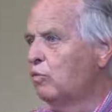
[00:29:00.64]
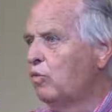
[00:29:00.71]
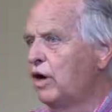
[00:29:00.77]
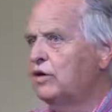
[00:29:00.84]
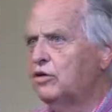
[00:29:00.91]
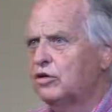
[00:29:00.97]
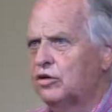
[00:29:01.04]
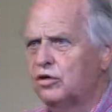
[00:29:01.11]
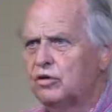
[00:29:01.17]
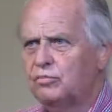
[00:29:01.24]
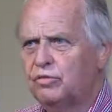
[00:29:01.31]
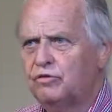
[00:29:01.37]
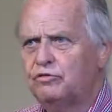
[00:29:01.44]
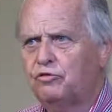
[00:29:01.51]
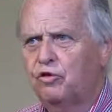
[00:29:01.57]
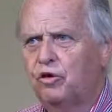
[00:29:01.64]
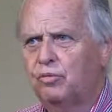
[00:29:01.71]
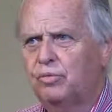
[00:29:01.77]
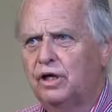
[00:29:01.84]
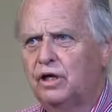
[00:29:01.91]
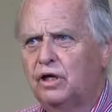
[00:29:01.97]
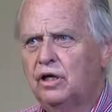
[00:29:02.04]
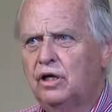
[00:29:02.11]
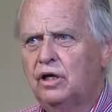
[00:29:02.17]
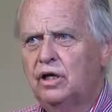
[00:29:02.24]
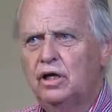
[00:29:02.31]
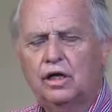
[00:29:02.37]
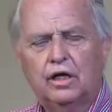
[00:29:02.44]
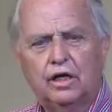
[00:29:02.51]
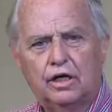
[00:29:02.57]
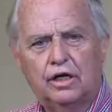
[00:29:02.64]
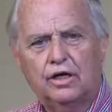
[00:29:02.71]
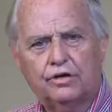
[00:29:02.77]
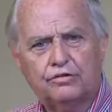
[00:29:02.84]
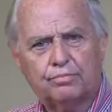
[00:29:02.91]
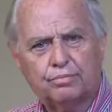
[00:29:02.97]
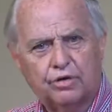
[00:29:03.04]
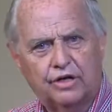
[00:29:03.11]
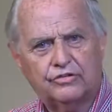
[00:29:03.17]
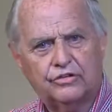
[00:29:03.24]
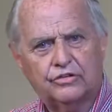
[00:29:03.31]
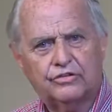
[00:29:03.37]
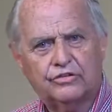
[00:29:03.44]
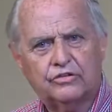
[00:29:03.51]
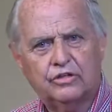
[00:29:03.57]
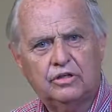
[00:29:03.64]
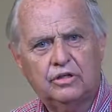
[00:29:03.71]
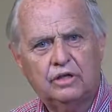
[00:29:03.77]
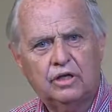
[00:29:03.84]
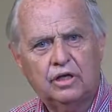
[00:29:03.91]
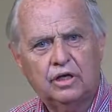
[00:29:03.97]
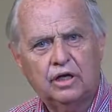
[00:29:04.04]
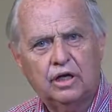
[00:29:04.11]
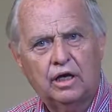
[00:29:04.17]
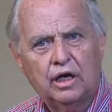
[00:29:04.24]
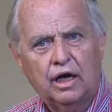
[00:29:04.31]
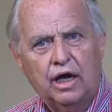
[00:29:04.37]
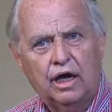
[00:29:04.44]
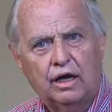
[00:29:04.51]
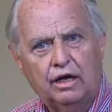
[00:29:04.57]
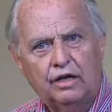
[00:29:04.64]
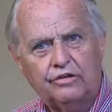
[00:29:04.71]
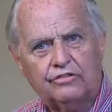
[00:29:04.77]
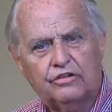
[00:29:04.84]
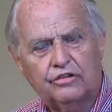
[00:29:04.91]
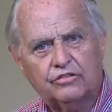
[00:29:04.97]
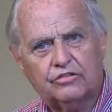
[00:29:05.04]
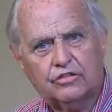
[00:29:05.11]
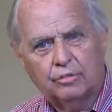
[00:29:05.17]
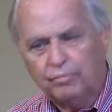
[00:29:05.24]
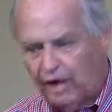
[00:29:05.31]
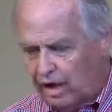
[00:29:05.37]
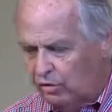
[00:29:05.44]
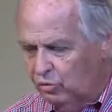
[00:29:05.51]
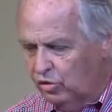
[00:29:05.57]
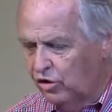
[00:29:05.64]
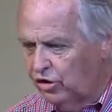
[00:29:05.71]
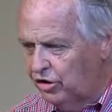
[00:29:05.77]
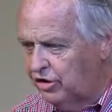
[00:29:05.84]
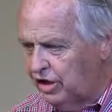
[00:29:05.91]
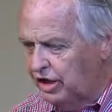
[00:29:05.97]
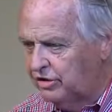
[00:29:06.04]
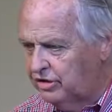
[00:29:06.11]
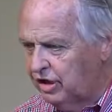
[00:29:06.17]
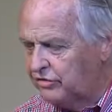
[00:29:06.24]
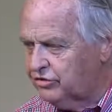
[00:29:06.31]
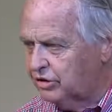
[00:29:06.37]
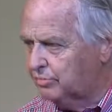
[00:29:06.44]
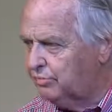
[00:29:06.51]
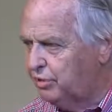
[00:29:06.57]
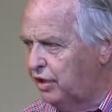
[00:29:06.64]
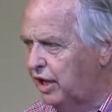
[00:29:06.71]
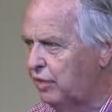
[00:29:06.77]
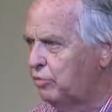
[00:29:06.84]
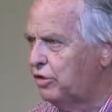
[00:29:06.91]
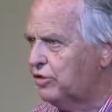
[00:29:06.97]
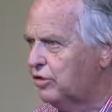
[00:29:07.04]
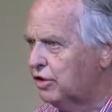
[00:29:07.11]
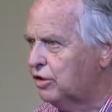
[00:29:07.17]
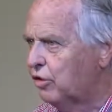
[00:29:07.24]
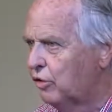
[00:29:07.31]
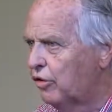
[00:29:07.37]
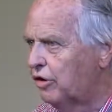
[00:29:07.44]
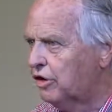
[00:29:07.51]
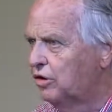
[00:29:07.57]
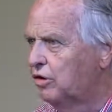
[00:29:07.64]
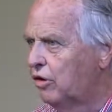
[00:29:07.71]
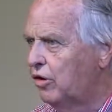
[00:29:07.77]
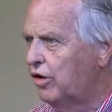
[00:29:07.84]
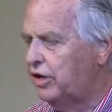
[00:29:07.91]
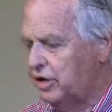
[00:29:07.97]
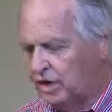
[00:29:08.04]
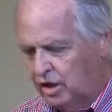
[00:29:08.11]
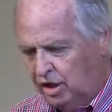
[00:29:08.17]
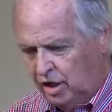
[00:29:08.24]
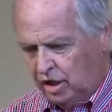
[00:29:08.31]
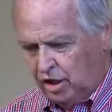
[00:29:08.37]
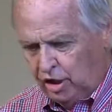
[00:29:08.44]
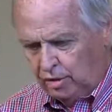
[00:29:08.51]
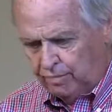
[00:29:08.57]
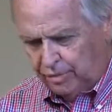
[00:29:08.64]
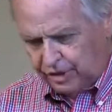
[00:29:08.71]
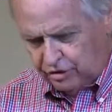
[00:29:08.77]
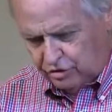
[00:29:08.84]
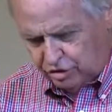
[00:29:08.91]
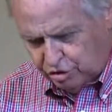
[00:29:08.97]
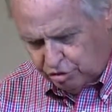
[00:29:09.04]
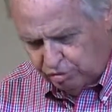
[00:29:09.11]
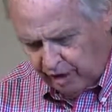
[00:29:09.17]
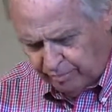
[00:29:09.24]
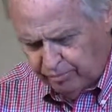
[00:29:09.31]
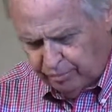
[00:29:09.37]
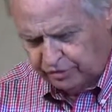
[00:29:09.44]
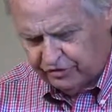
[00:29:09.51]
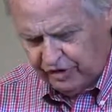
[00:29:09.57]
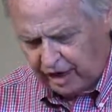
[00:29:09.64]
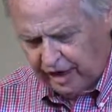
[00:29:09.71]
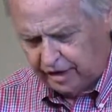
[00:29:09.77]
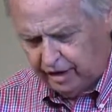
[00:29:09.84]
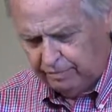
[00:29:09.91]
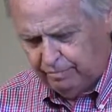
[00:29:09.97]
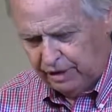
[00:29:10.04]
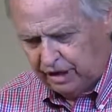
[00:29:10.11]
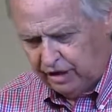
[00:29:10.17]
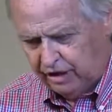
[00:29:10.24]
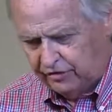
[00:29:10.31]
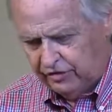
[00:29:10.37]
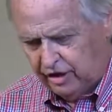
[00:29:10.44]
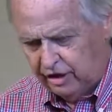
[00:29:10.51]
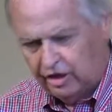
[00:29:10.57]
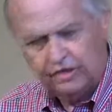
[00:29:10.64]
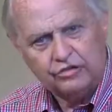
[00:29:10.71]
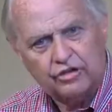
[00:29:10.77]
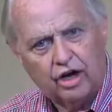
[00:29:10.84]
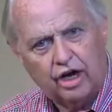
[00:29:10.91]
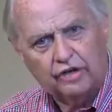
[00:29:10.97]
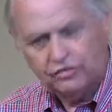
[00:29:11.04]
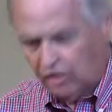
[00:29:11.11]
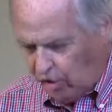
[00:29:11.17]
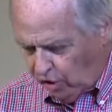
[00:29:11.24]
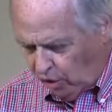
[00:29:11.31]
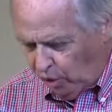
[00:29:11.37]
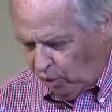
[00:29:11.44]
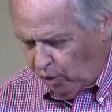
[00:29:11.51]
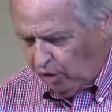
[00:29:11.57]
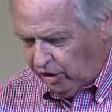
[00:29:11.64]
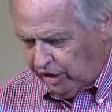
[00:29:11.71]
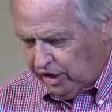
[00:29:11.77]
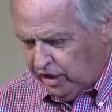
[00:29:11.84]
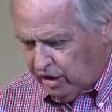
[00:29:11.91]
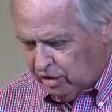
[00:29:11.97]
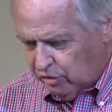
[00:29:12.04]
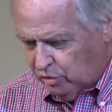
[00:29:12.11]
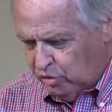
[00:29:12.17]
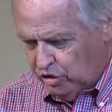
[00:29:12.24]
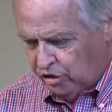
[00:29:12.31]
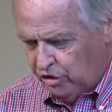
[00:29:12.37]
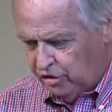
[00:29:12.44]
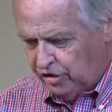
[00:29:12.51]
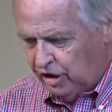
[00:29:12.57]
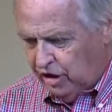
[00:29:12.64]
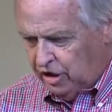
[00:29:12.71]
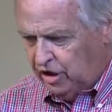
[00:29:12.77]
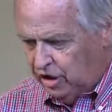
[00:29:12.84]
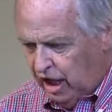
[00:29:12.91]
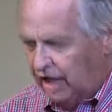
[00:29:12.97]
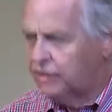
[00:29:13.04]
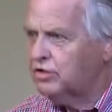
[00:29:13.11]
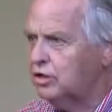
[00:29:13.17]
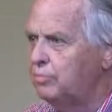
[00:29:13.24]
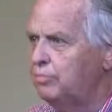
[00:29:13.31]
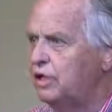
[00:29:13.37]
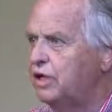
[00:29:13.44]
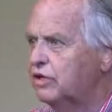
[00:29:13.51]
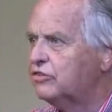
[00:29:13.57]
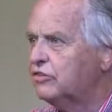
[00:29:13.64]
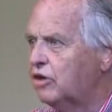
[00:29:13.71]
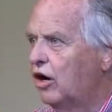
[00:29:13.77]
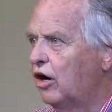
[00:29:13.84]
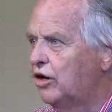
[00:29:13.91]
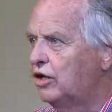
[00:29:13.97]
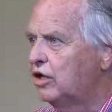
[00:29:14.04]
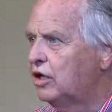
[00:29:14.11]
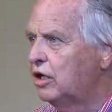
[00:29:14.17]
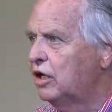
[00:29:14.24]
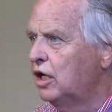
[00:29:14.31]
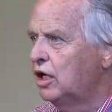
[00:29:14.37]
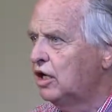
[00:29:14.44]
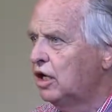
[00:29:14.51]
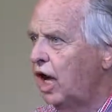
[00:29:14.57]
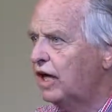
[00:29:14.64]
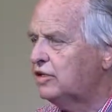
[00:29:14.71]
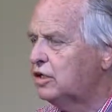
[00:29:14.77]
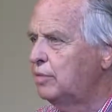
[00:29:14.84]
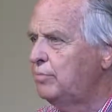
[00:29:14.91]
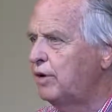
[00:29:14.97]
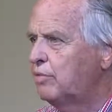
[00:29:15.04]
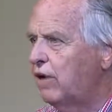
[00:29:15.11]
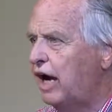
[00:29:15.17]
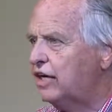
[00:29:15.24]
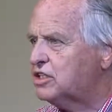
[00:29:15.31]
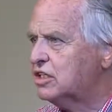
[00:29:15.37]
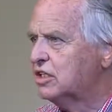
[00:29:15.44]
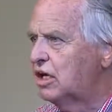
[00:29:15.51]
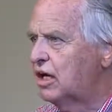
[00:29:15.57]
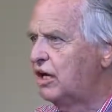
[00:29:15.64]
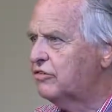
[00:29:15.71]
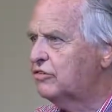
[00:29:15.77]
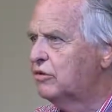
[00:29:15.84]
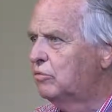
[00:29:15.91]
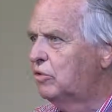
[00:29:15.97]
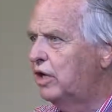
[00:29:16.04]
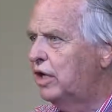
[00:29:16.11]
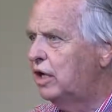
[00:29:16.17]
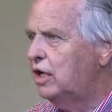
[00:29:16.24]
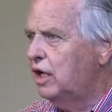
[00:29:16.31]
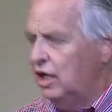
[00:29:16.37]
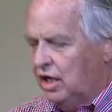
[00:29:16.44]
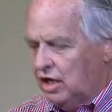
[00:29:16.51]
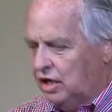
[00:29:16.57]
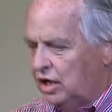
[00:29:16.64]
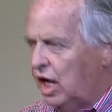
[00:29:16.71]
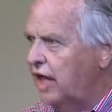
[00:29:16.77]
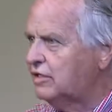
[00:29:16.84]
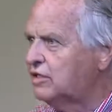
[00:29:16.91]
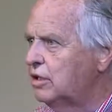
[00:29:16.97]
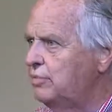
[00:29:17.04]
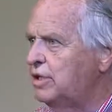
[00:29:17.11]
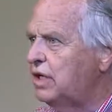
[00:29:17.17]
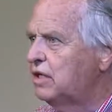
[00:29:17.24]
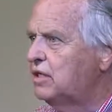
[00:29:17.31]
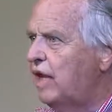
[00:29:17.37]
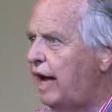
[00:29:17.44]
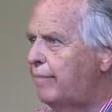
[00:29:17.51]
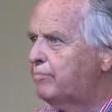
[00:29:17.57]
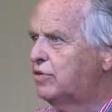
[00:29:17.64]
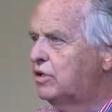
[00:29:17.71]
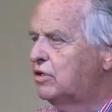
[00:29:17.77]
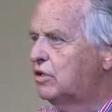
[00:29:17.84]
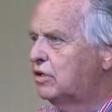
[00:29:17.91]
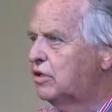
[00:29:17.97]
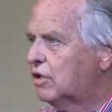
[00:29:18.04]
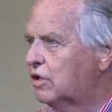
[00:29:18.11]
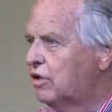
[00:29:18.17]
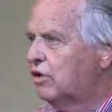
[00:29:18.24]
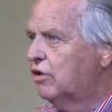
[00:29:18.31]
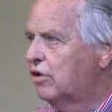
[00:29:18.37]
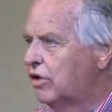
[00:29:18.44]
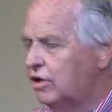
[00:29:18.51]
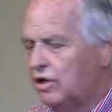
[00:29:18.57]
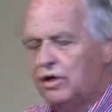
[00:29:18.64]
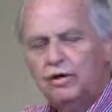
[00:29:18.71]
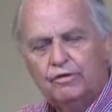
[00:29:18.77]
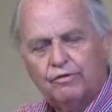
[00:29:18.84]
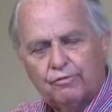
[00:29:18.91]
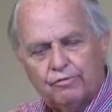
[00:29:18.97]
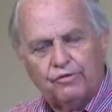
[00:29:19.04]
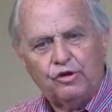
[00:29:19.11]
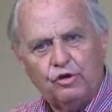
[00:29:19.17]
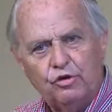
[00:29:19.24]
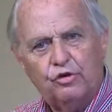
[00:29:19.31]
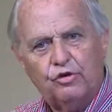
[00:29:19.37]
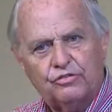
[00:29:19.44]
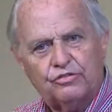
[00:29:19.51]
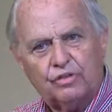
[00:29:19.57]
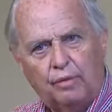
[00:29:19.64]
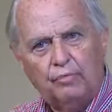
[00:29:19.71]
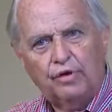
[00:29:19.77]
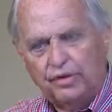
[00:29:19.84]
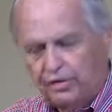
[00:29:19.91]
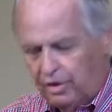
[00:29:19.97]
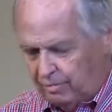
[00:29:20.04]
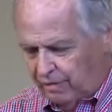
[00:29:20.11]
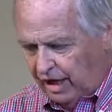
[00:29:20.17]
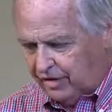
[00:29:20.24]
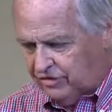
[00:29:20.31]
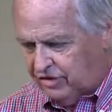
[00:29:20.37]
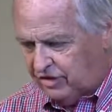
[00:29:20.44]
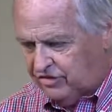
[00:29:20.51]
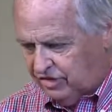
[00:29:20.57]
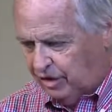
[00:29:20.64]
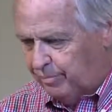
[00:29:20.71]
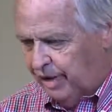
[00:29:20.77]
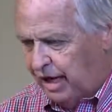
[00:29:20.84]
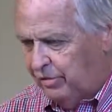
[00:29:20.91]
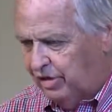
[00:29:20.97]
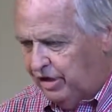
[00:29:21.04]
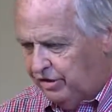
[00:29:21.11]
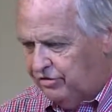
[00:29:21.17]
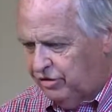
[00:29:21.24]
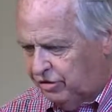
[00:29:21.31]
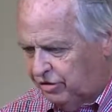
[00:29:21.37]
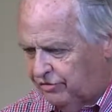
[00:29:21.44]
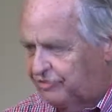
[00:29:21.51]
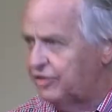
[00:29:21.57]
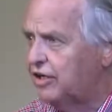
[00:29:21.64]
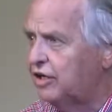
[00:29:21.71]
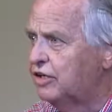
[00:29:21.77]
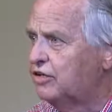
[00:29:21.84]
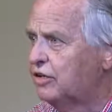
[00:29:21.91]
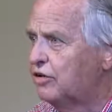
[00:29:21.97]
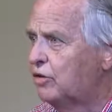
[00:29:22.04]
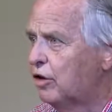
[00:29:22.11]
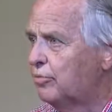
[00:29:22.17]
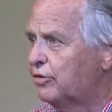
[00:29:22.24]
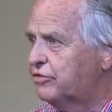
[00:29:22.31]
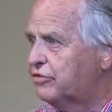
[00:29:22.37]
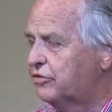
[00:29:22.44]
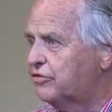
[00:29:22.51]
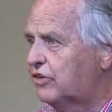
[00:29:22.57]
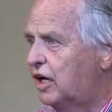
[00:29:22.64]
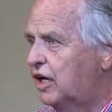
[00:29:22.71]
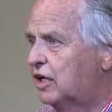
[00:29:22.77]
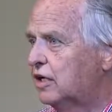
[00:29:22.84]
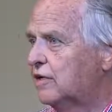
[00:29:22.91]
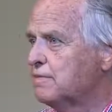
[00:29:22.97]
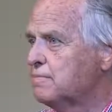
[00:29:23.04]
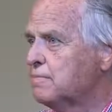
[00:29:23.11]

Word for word: wonder before me in his presence, and listens to my word and doesn't play with it or ignore it, but trembles at it because it is God's holy word, not to be discarded, not to be rationalized away, not to be adapted to the current view of someone that makes it somehow easier to fit into normal society.